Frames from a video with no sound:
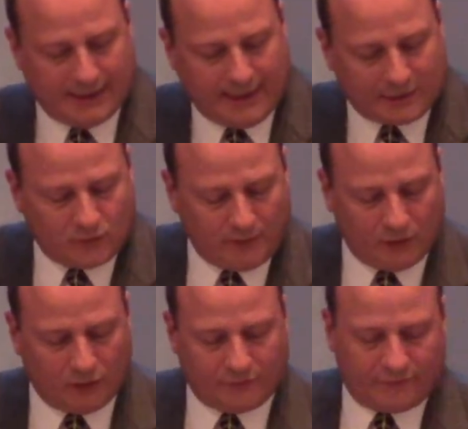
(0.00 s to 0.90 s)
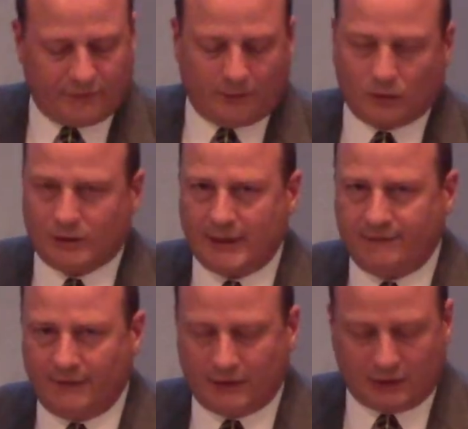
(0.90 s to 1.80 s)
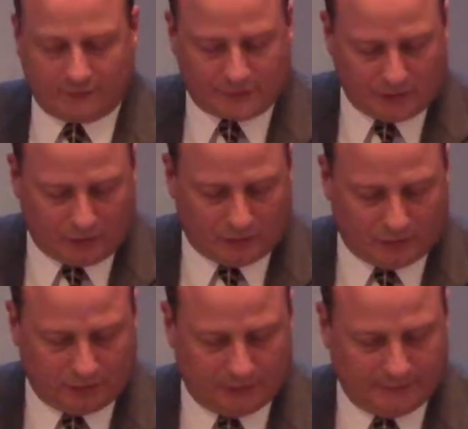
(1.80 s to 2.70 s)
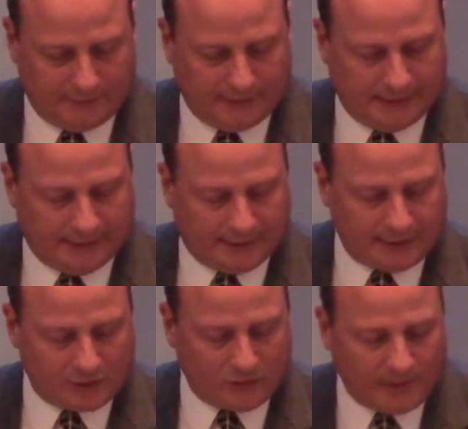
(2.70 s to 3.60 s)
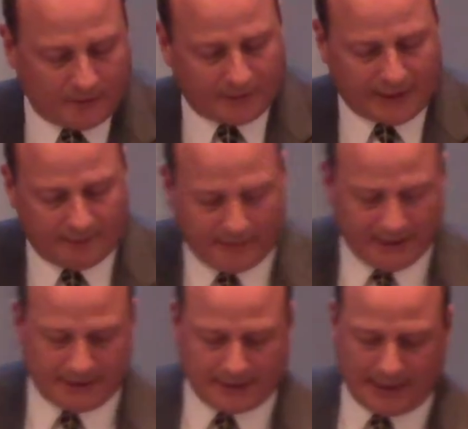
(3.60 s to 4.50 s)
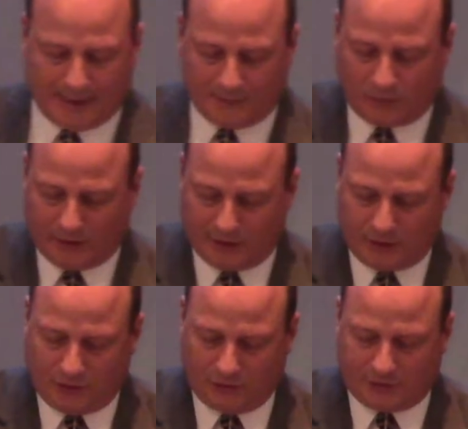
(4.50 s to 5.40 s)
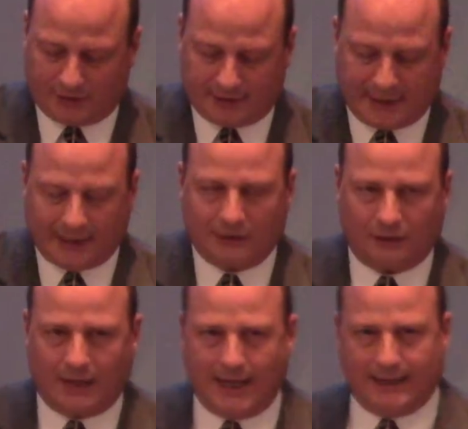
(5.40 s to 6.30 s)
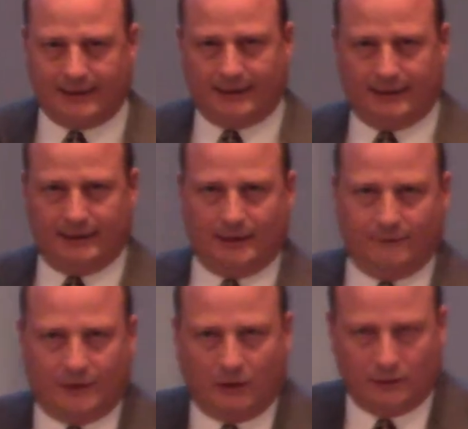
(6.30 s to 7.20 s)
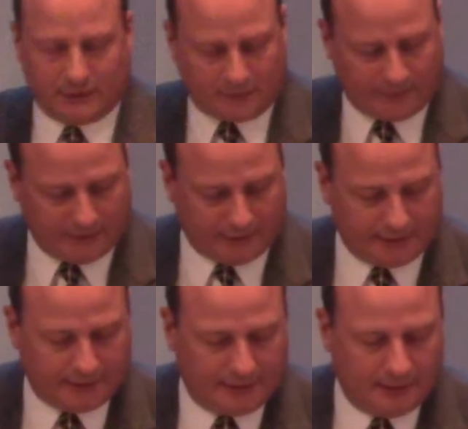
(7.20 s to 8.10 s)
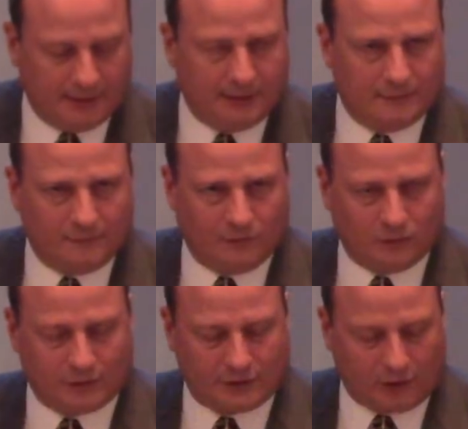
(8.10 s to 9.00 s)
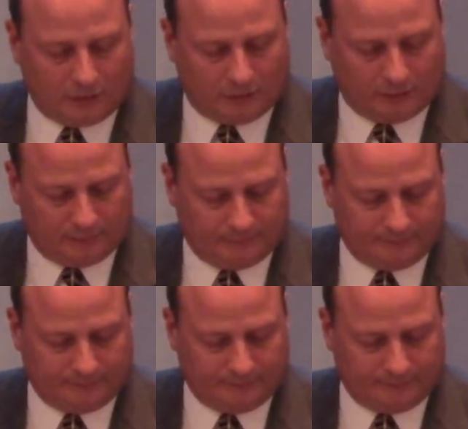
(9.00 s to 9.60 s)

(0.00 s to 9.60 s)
As we move to Fillmore's definition of soul, let us remember that many times we can use the secular idea of the Holy Spirit for soul.